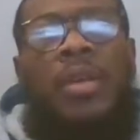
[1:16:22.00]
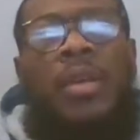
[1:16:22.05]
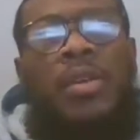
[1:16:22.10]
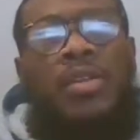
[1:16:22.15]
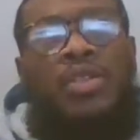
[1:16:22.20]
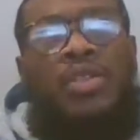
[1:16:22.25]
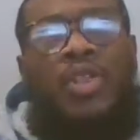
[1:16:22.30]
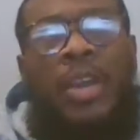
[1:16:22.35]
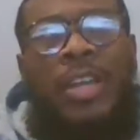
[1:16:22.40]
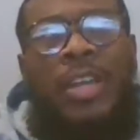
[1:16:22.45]

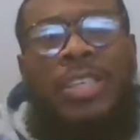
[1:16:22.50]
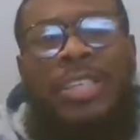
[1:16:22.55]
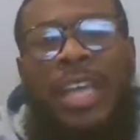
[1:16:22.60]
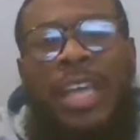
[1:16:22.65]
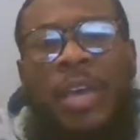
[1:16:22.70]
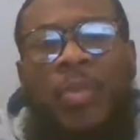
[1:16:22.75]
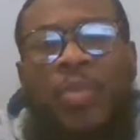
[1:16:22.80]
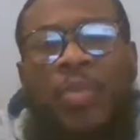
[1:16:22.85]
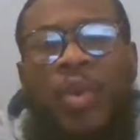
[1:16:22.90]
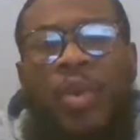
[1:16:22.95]
So they say it
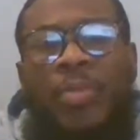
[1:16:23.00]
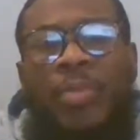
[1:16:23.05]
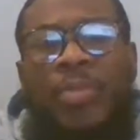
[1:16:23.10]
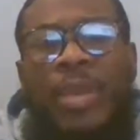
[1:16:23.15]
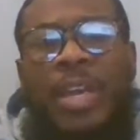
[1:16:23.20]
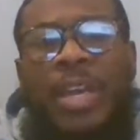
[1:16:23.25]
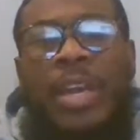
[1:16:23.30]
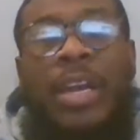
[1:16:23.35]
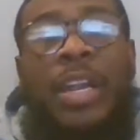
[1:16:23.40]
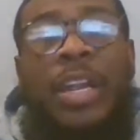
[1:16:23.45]
won't
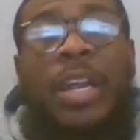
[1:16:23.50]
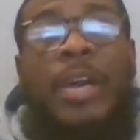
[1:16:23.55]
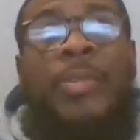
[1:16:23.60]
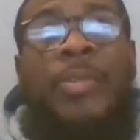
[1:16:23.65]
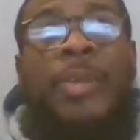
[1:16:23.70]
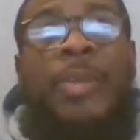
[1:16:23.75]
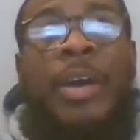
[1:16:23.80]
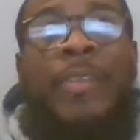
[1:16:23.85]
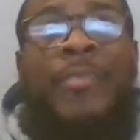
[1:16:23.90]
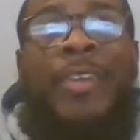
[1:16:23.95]
be a clear
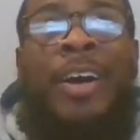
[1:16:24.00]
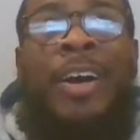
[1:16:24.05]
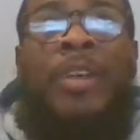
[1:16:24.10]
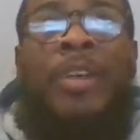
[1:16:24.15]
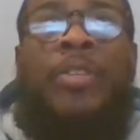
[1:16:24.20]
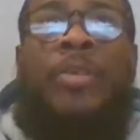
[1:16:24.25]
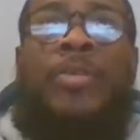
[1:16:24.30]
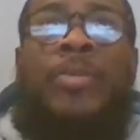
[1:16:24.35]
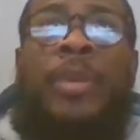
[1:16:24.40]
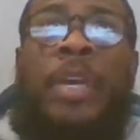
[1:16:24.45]
path foul.
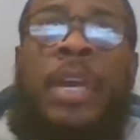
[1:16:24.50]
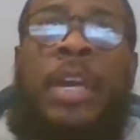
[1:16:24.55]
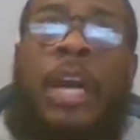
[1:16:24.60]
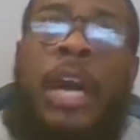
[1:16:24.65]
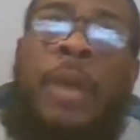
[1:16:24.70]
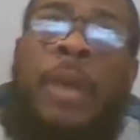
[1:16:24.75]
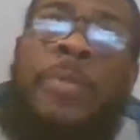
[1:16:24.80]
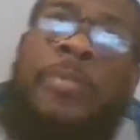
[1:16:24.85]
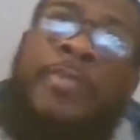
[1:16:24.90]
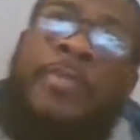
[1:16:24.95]
It'll be a
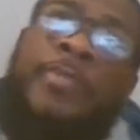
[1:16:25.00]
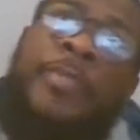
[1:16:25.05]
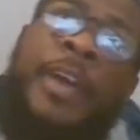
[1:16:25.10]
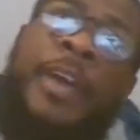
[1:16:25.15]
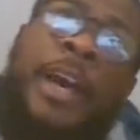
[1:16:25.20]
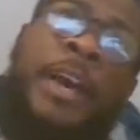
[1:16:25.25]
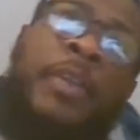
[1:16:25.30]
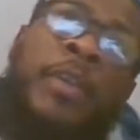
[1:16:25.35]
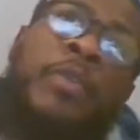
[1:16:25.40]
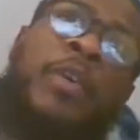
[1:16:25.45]
common
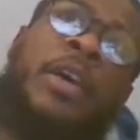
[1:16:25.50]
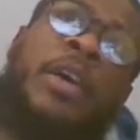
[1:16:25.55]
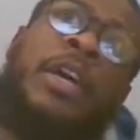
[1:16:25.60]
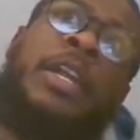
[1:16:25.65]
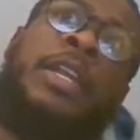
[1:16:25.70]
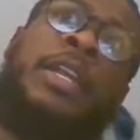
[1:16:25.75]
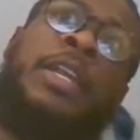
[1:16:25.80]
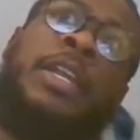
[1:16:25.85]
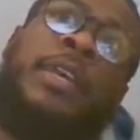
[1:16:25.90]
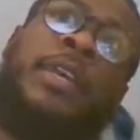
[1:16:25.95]
foul.
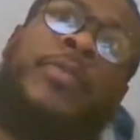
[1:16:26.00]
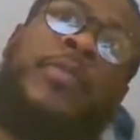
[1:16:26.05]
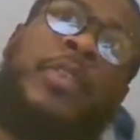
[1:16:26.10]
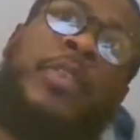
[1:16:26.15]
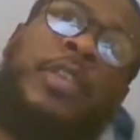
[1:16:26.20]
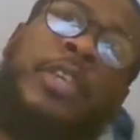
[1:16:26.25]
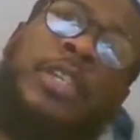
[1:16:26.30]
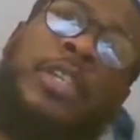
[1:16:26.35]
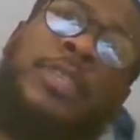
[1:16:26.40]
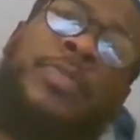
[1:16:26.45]
Denver
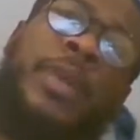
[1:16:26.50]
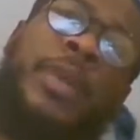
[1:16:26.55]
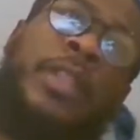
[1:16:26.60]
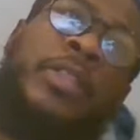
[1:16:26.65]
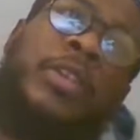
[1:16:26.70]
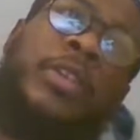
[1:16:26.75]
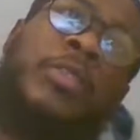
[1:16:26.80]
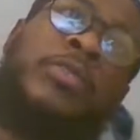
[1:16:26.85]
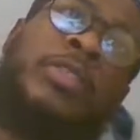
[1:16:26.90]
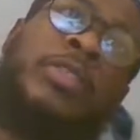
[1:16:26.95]
leads by
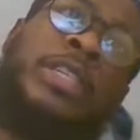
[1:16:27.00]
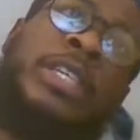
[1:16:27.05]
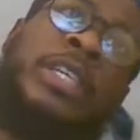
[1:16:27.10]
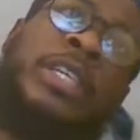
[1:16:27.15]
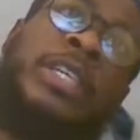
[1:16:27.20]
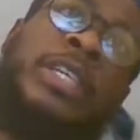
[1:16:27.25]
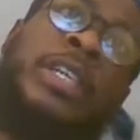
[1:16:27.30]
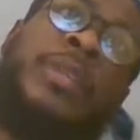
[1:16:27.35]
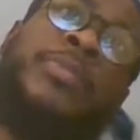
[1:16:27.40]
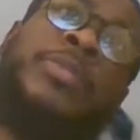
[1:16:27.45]
13.
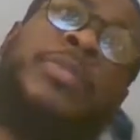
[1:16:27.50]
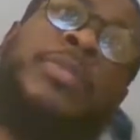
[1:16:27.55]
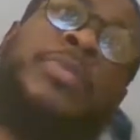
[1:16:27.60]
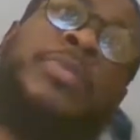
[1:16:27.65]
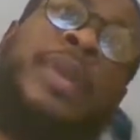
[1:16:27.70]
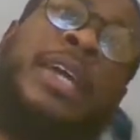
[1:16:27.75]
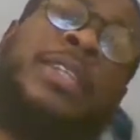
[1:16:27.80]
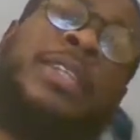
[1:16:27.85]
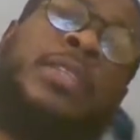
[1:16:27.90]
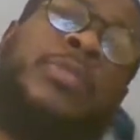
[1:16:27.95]
Clippers
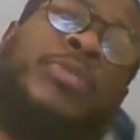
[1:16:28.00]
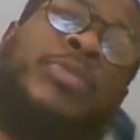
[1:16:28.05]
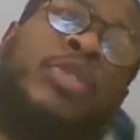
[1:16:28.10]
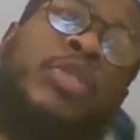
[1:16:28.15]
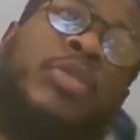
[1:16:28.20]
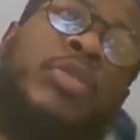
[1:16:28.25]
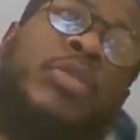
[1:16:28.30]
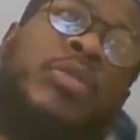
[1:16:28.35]
basketball.